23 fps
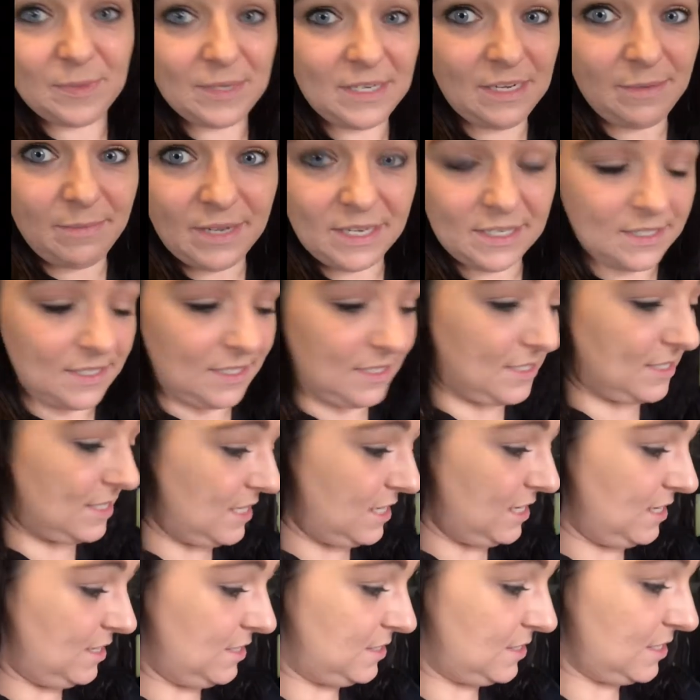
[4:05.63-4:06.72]
when he mixes
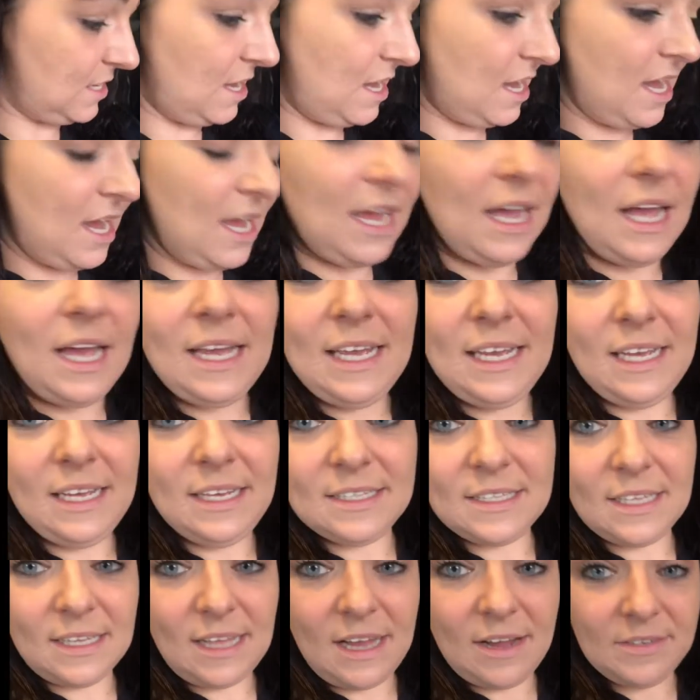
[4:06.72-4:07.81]
things. He's
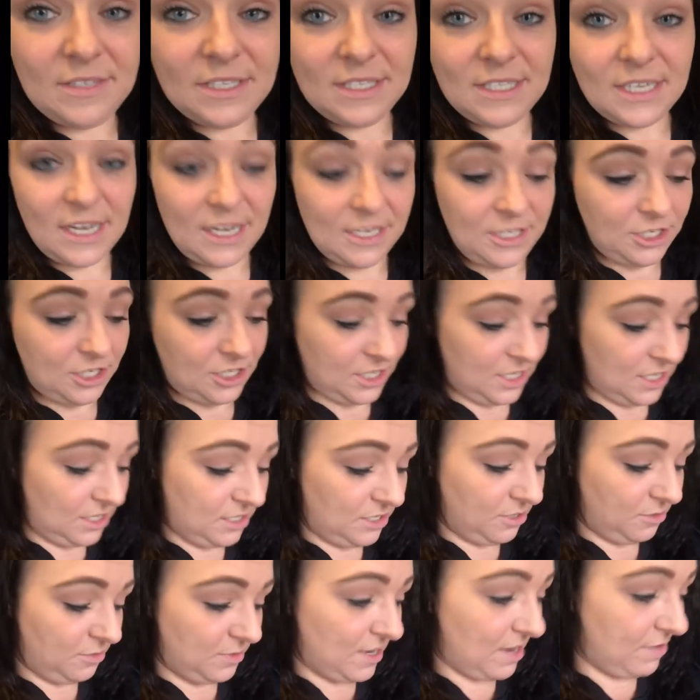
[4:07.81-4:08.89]
allowed to touch and
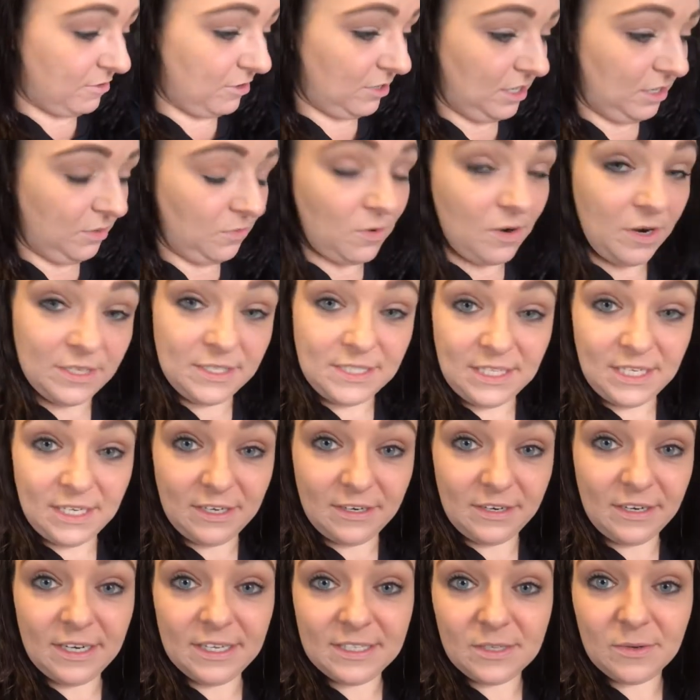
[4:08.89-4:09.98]
do whatever he wants
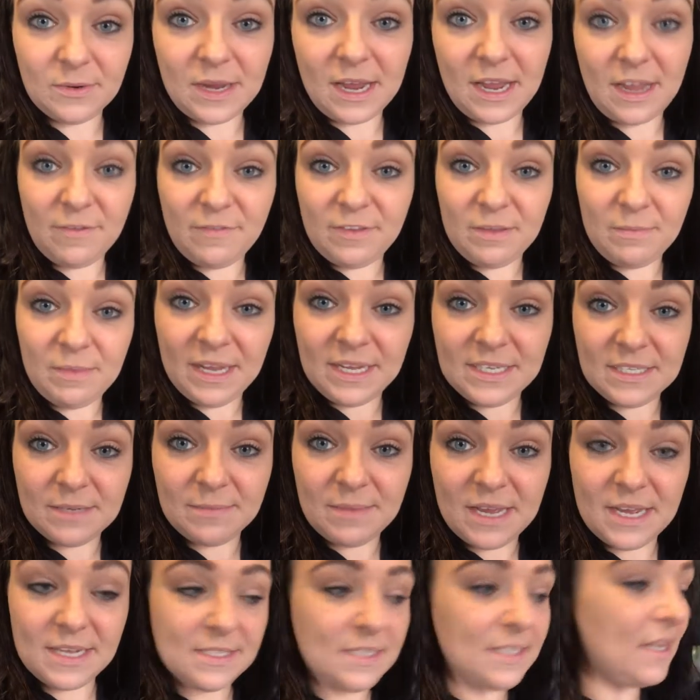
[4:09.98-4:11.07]
here. It's okay if he makes a
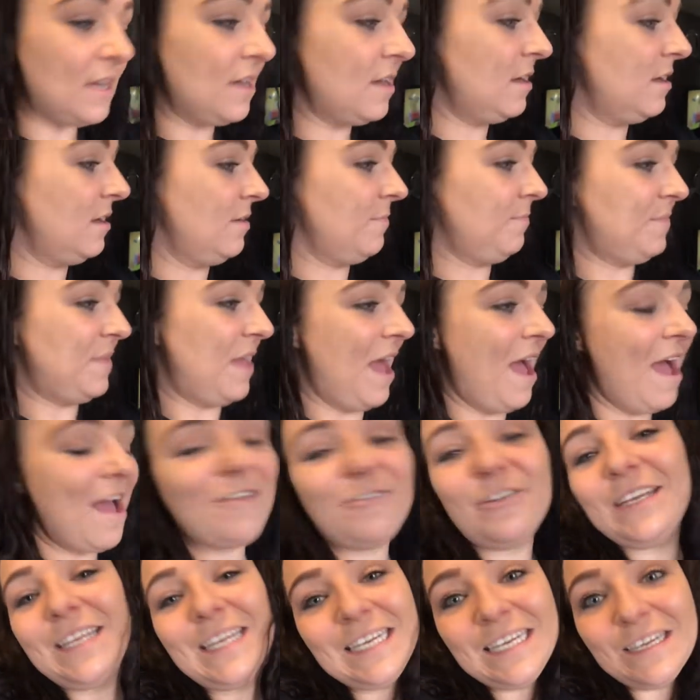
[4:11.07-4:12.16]
mess.
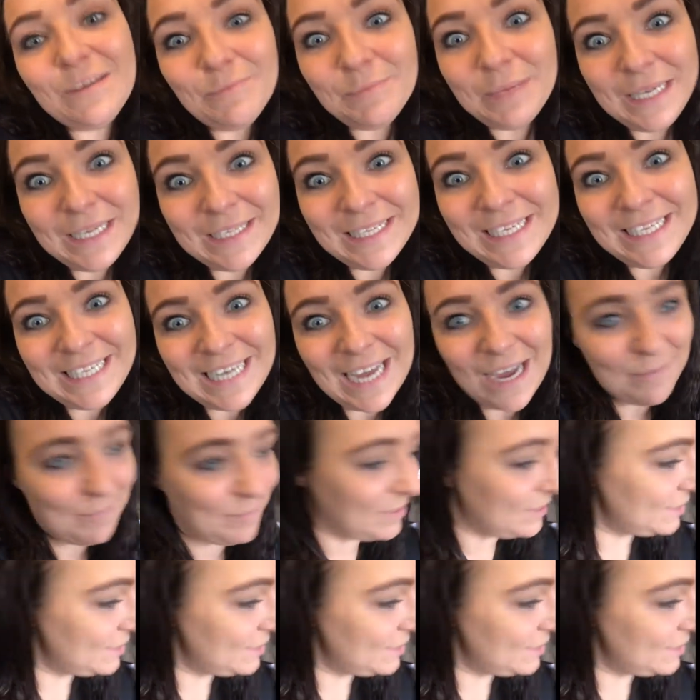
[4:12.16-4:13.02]
Everything can be cleaned up.